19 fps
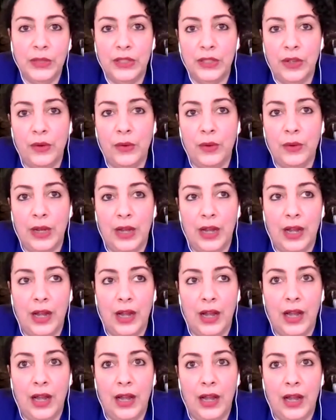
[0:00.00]
So
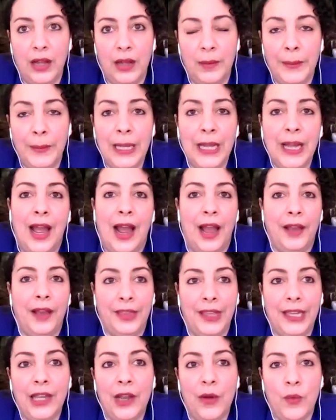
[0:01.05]
I
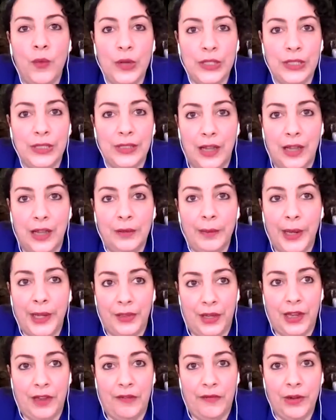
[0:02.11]
think it was done by
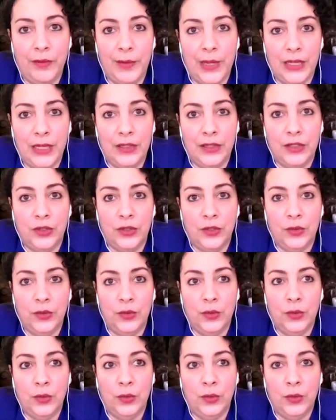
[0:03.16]
the government
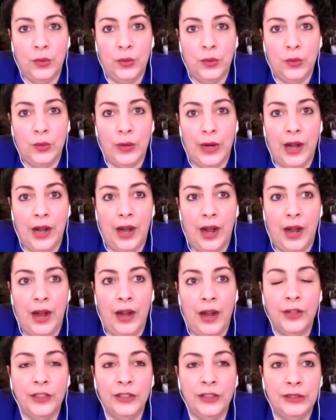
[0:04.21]
to
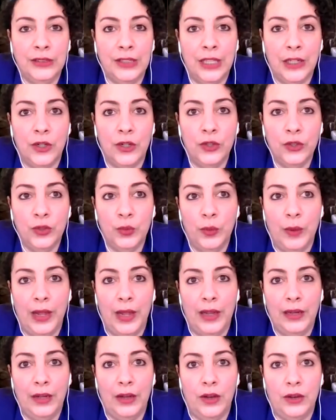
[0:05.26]
earn the
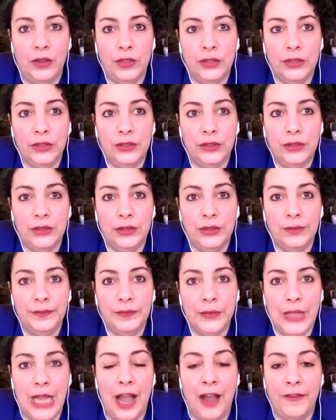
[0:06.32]
goodwill or
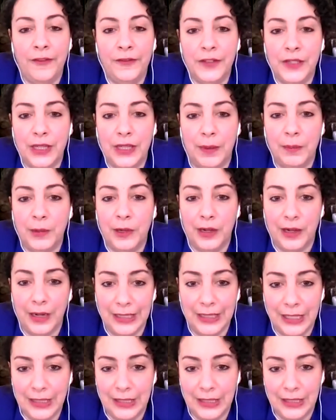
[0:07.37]
have some
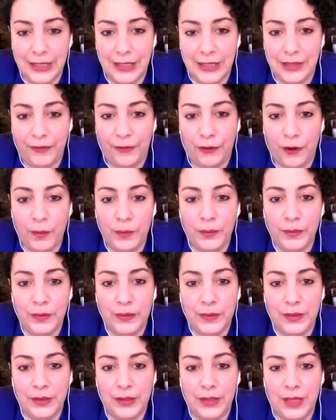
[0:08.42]
credits
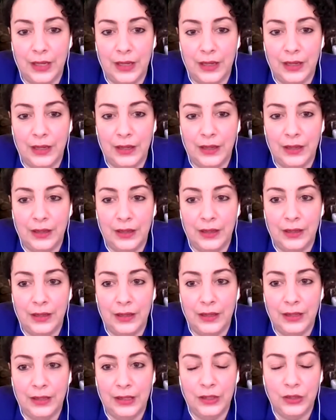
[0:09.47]
from
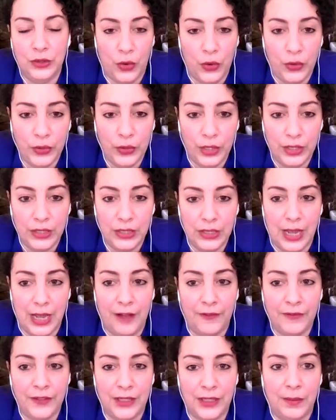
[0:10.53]
the donors,
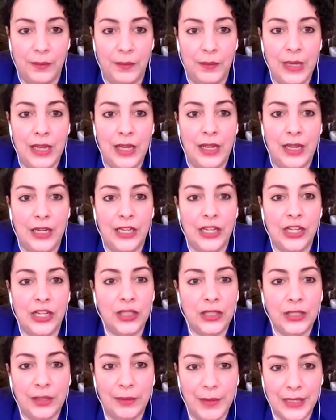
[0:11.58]
have some
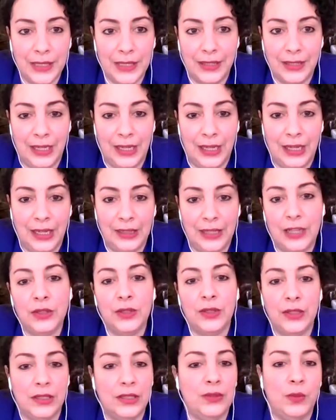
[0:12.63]
legitimacy.
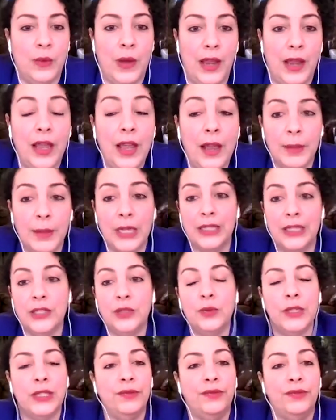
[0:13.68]
That is why, because it
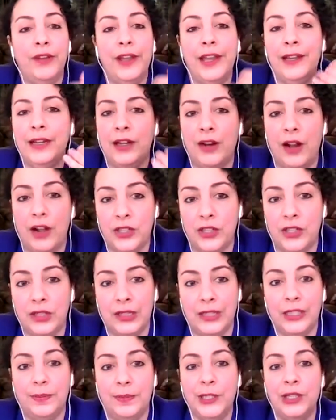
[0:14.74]
was very rushed,
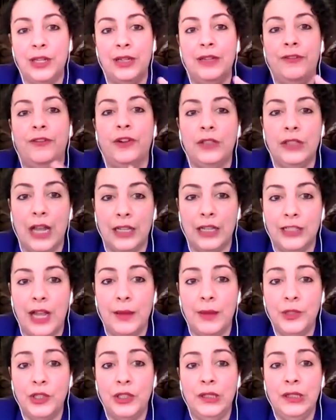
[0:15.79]
especially for the
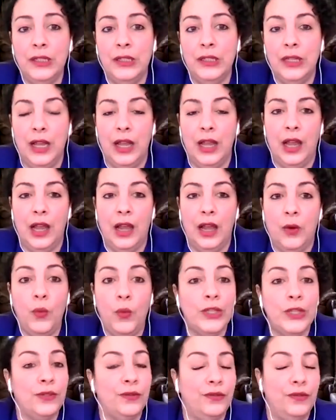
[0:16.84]
adoption,
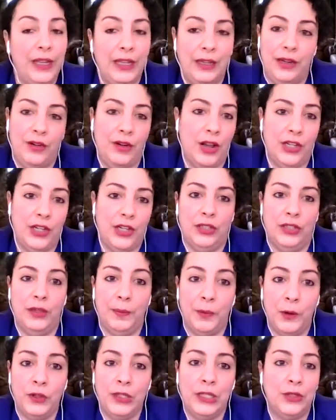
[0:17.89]
was very rushed. The
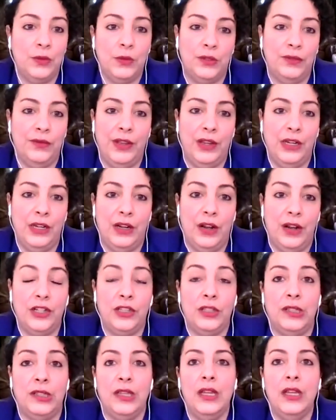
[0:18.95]
process was very
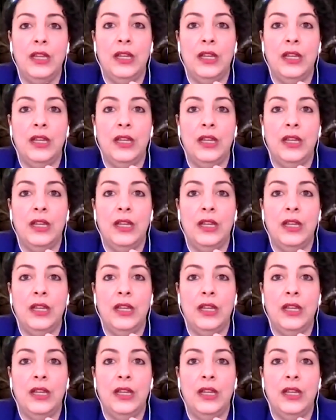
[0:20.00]
rushed.